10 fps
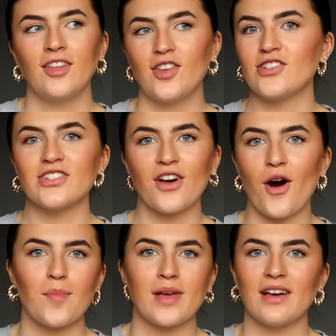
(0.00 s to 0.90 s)
You just
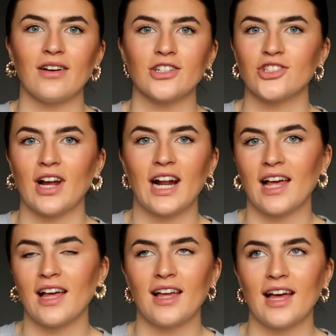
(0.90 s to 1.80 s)
can't beat
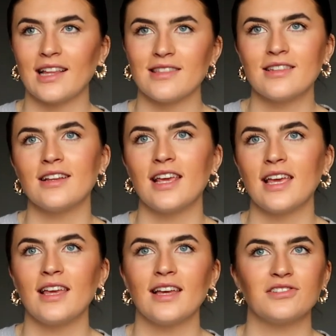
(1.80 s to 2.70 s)
Australia and
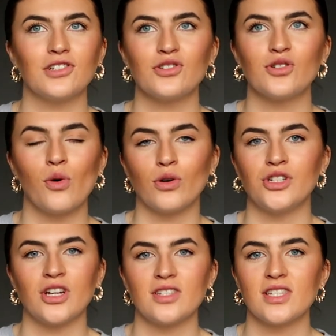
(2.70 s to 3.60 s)
Sydney. It's just
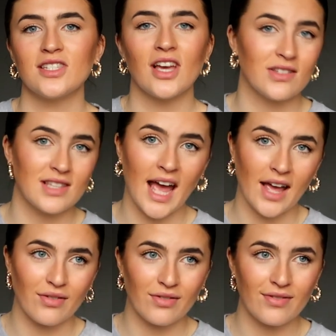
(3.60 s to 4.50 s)
gorgeous, so
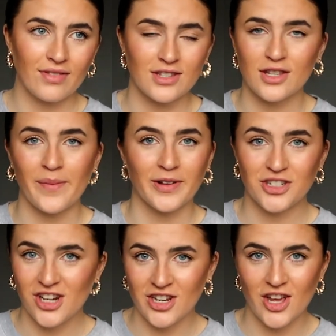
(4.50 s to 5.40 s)
safe, so
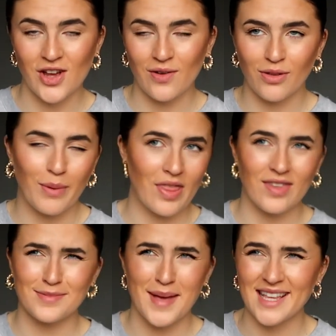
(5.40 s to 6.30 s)
much to do. The
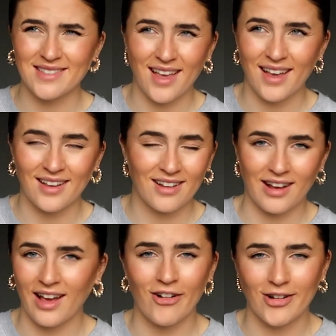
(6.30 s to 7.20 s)
weather's amazing.
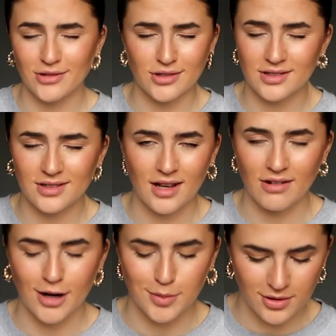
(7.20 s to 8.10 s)
It was just
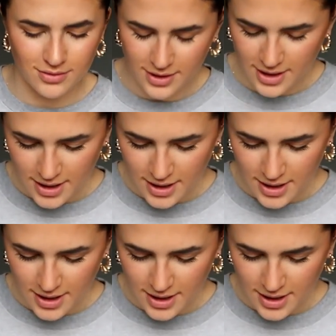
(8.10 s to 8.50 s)
incredible.